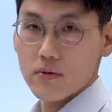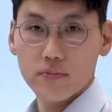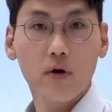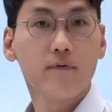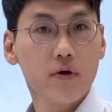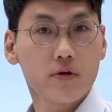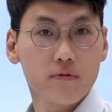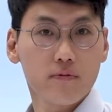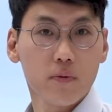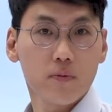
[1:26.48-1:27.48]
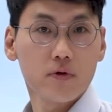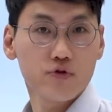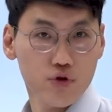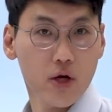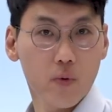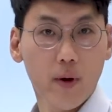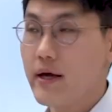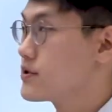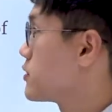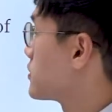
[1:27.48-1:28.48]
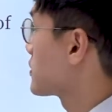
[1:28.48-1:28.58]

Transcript: converting the form straight away. So it's